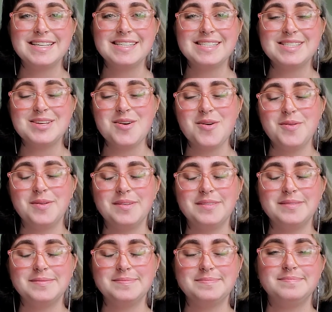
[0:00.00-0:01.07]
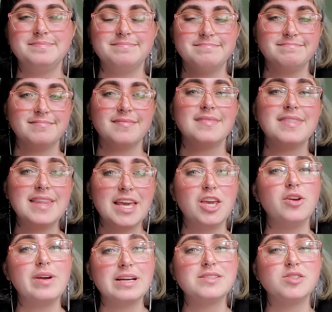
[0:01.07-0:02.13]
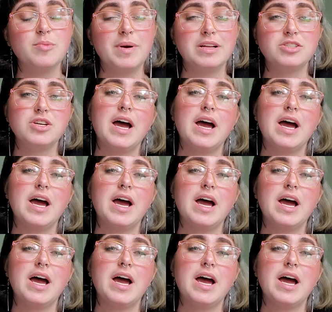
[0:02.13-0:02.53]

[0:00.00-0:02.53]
So thank you guys so much.